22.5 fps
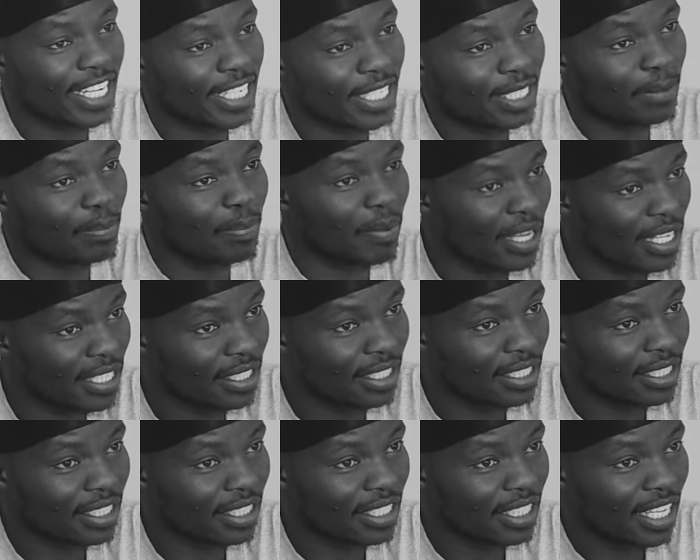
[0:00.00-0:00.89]

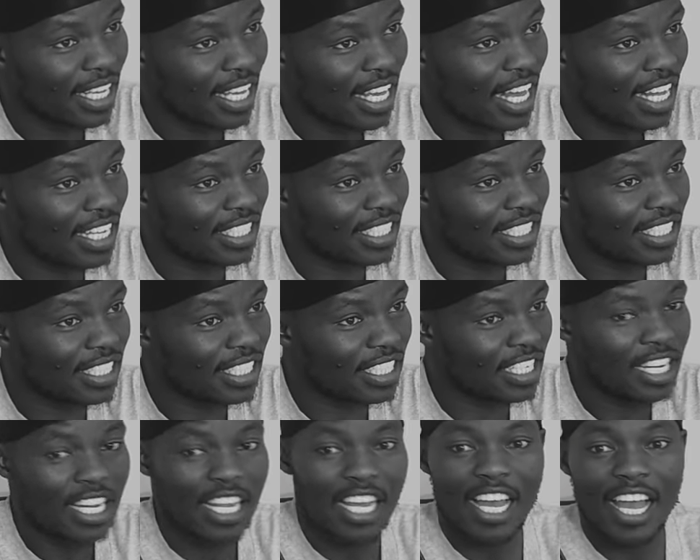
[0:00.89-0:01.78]
expense, and
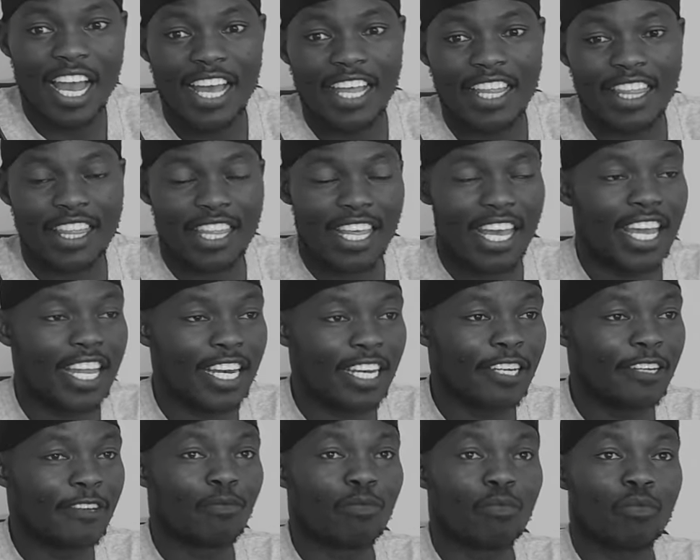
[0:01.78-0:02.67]
yeah. and
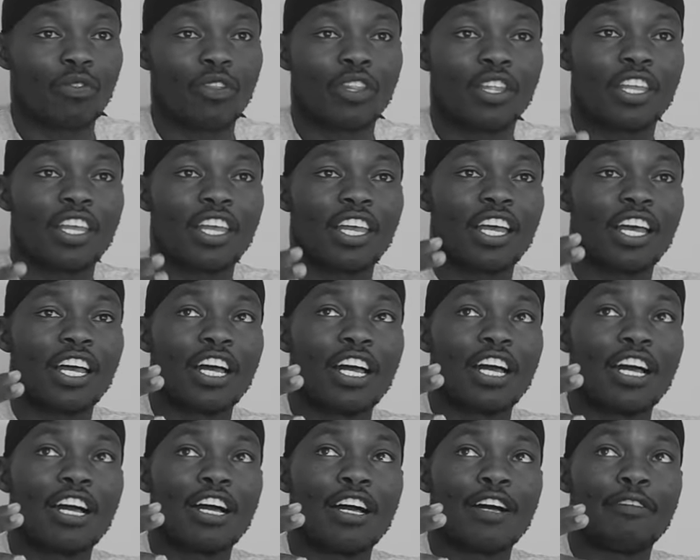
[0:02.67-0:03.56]
then
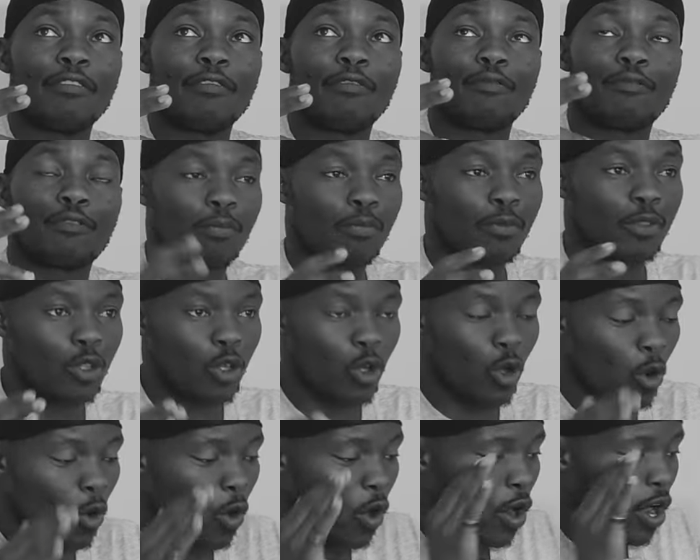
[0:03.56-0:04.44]
uh, from
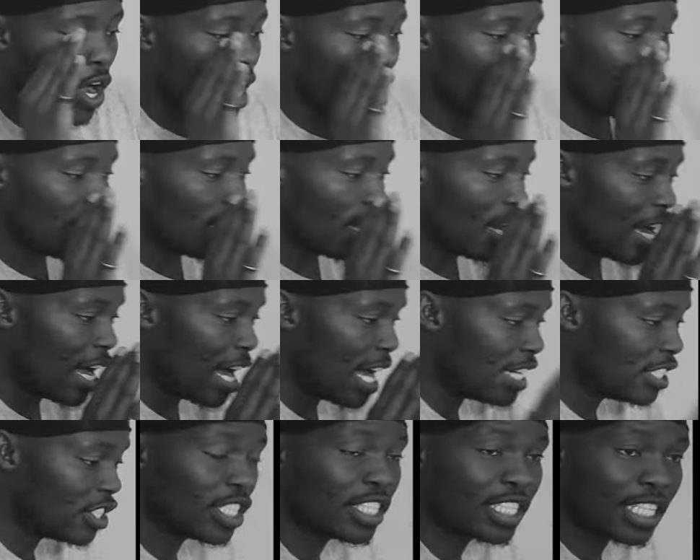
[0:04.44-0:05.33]
your
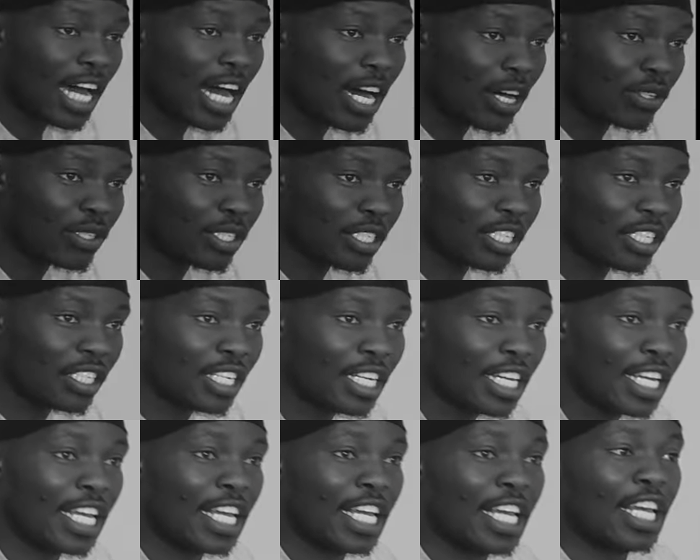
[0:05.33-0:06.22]
hundred thousand,
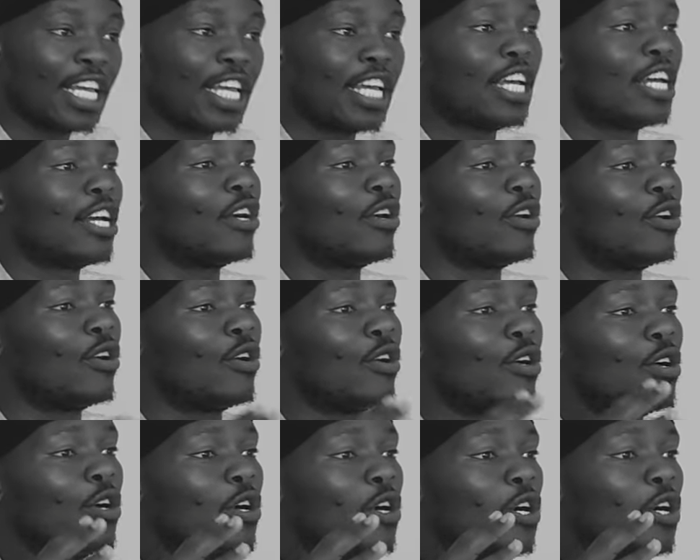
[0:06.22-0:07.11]

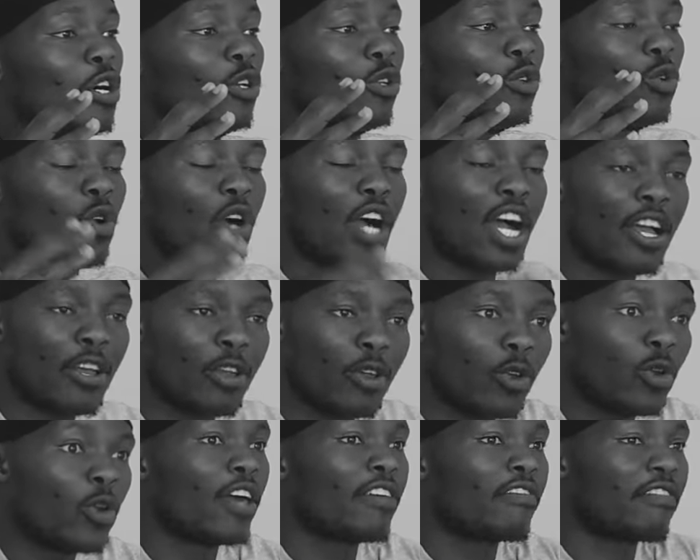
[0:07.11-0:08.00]
uh, you are
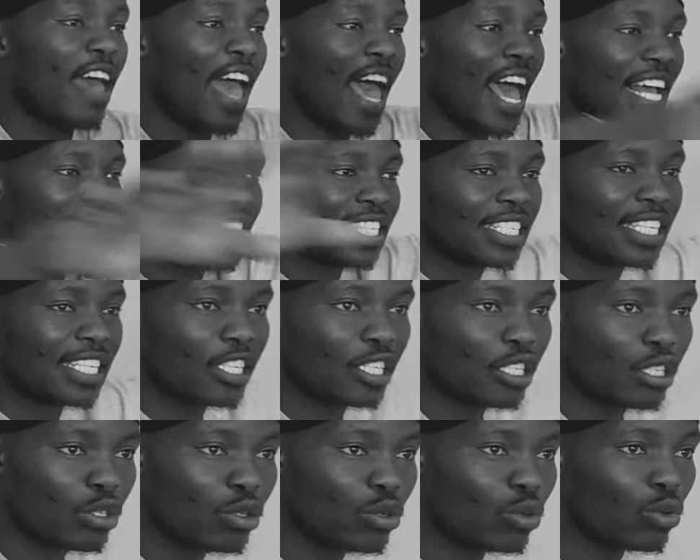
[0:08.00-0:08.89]
you have
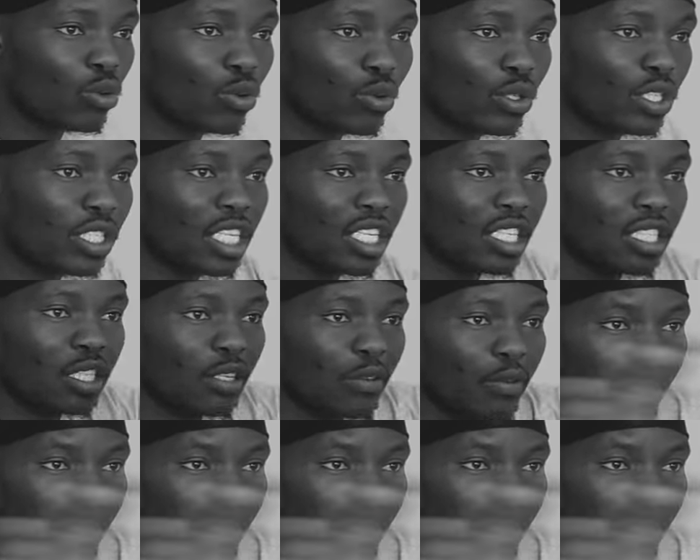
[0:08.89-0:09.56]
access to sixty